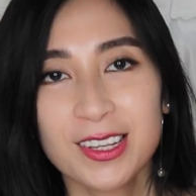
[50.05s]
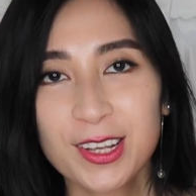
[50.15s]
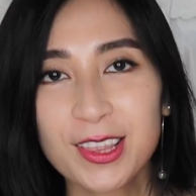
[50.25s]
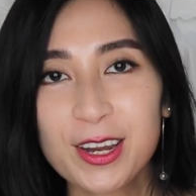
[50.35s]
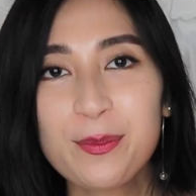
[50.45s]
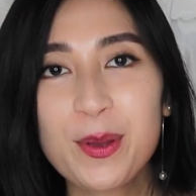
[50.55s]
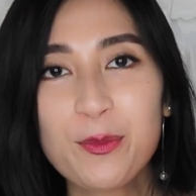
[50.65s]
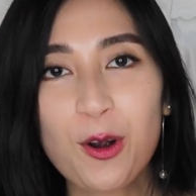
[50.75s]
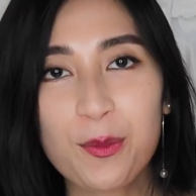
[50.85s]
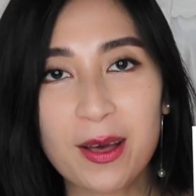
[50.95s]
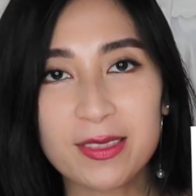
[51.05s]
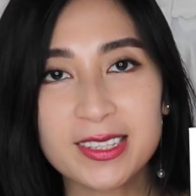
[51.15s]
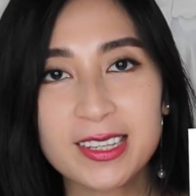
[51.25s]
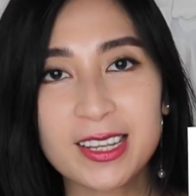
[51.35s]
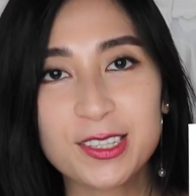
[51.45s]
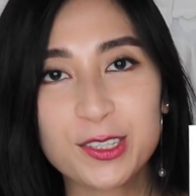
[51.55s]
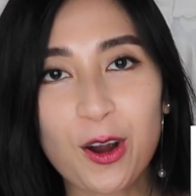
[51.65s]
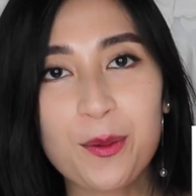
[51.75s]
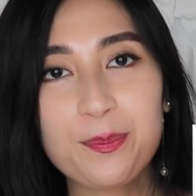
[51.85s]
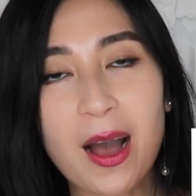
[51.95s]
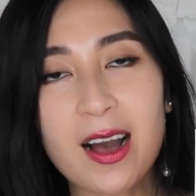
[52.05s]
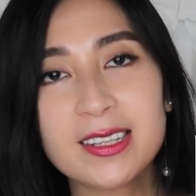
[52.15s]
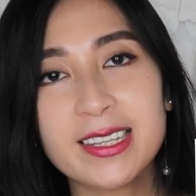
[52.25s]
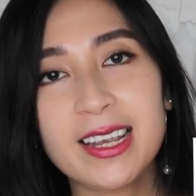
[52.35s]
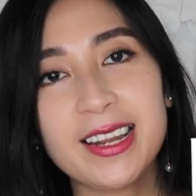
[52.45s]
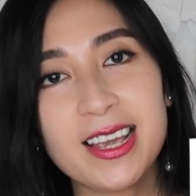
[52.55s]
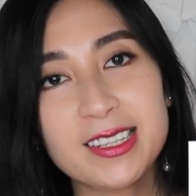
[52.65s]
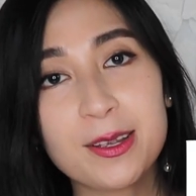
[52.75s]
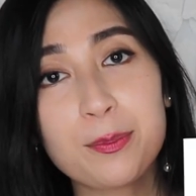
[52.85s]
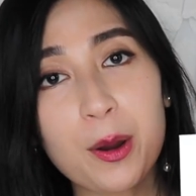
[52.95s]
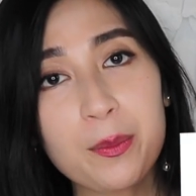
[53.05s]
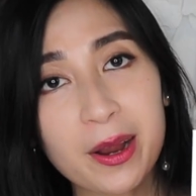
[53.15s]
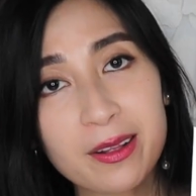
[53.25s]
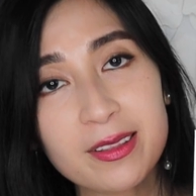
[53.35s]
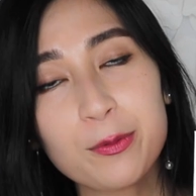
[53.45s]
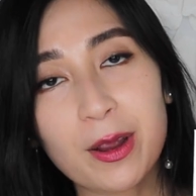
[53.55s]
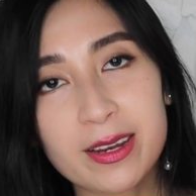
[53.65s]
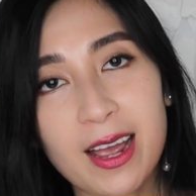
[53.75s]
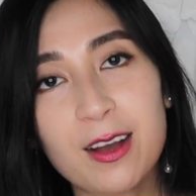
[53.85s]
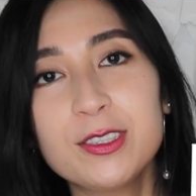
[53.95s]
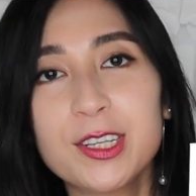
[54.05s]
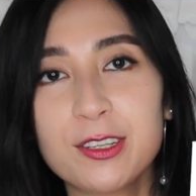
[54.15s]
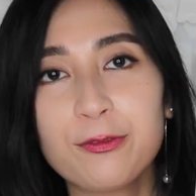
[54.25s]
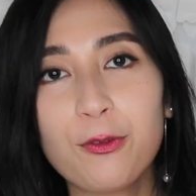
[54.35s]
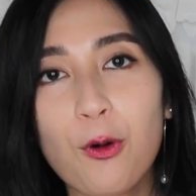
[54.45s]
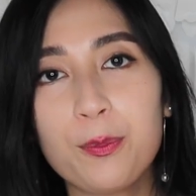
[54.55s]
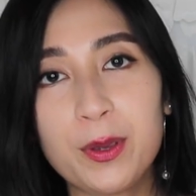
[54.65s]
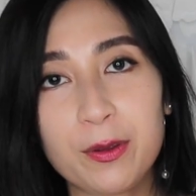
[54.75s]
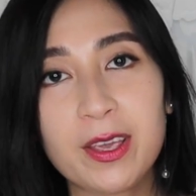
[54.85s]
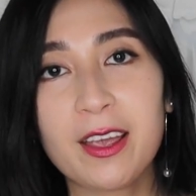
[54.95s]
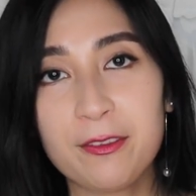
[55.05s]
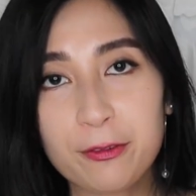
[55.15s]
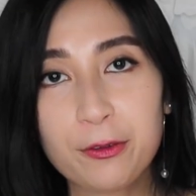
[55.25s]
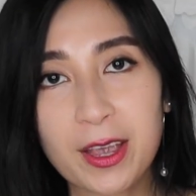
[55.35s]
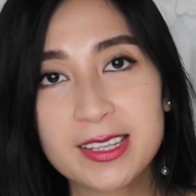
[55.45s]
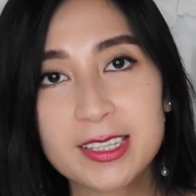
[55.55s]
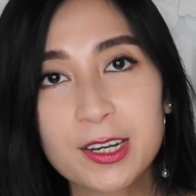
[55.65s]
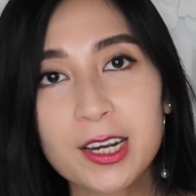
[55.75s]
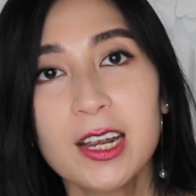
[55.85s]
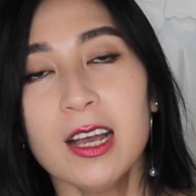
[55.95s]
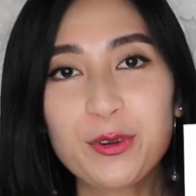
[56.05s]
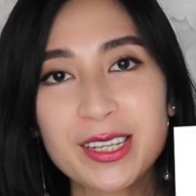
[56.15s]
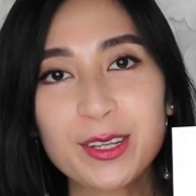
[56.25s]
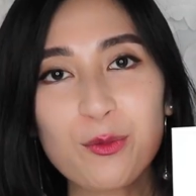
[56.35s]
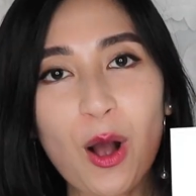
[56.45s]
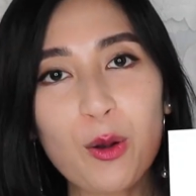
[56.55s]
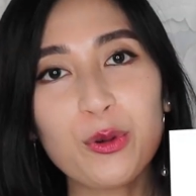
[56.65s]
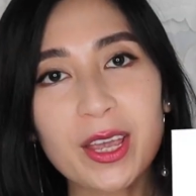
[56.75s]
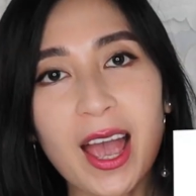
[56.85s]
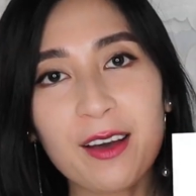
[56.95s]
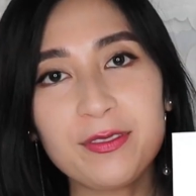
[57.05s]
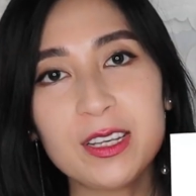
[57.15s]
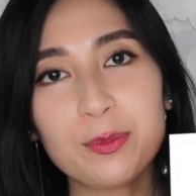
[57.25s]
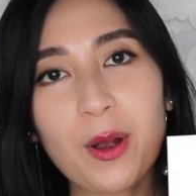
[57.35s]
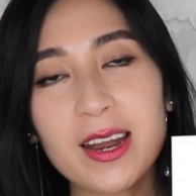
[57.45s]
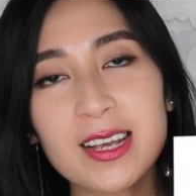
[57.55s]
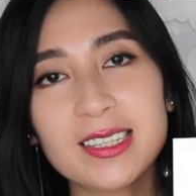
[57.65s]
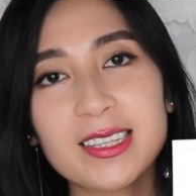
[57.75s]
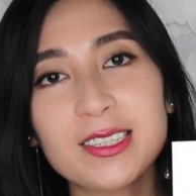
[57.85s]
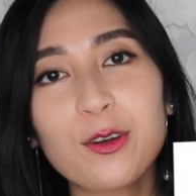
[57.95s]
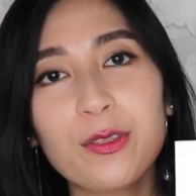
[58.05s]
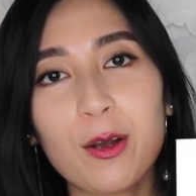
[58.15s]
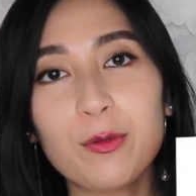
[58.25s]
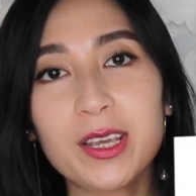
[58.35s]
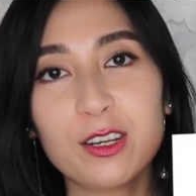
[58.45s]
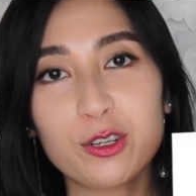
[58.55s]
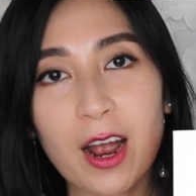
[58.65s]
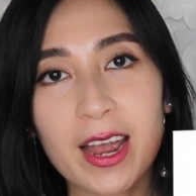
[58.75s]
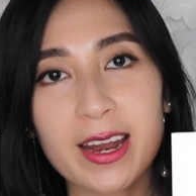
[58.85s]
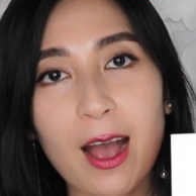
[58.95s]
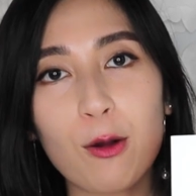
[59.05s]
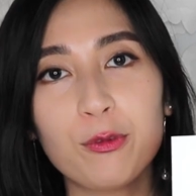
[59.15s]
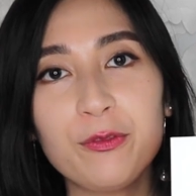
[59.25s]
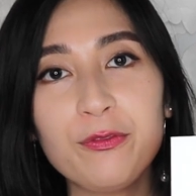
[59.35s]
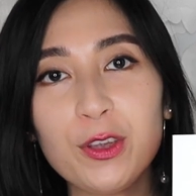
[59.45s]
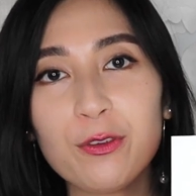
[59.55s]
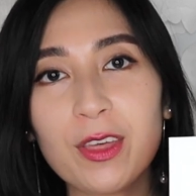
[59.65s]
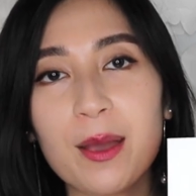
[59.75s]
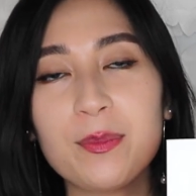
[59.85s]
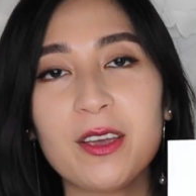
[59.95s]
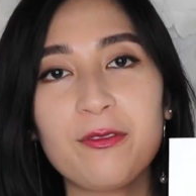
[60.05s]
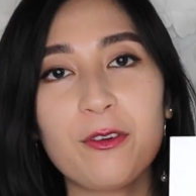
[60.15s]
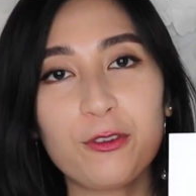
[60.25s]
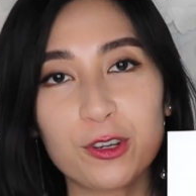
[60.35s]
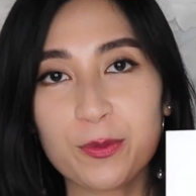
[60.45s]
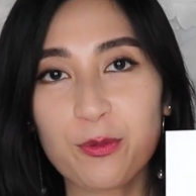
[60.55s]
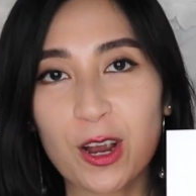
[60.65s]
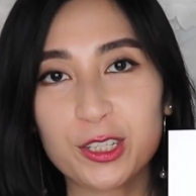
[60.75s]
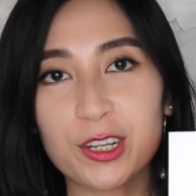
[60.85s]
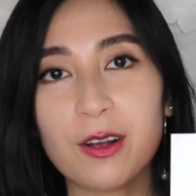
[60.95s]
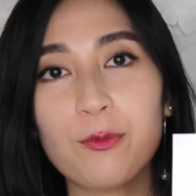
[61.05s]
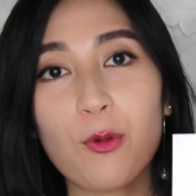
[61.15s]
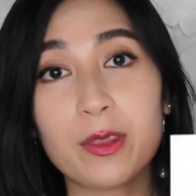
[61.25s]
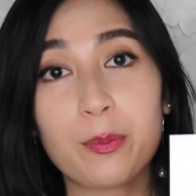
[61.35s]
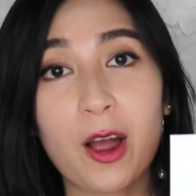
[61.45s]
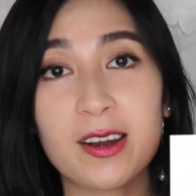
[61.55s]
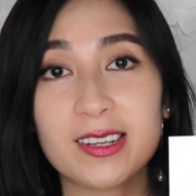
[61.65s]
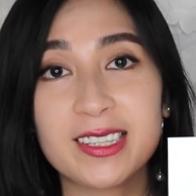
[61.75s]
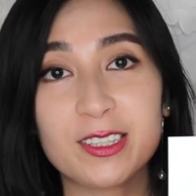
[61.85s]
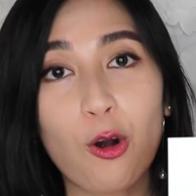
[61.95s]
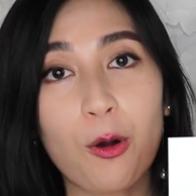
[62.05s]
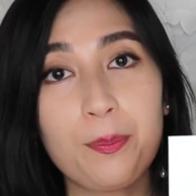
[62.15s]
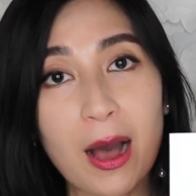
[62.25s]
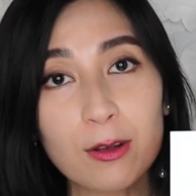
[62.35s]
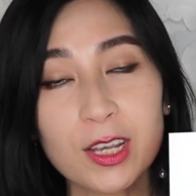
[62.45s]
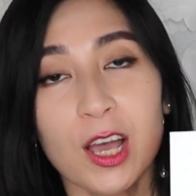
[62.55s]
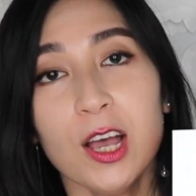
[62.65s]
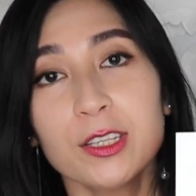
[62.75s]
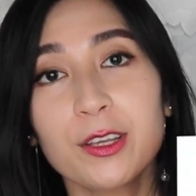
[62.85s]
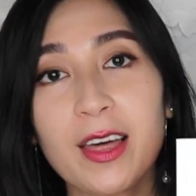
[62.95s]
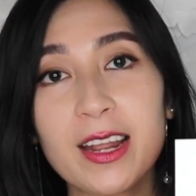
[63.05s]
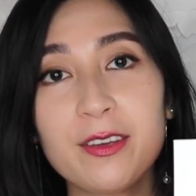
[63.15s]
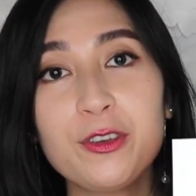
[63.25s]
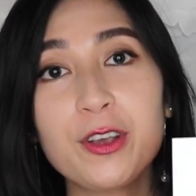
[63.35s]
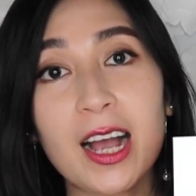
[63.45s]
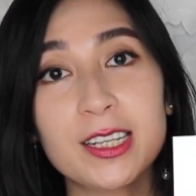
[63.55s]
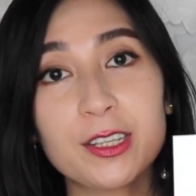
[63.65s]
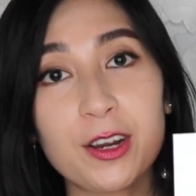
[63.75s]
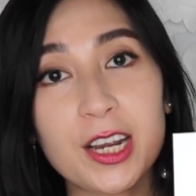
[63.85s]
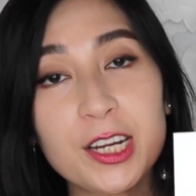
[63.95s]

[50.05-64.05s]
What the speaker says: So a little bit more about the SKINSTAR box. It is primarily right now just for beauty influencer. The reason why we have these products is so that we can try it out, review them, give a first impression of what the product is all about, so that if you guys are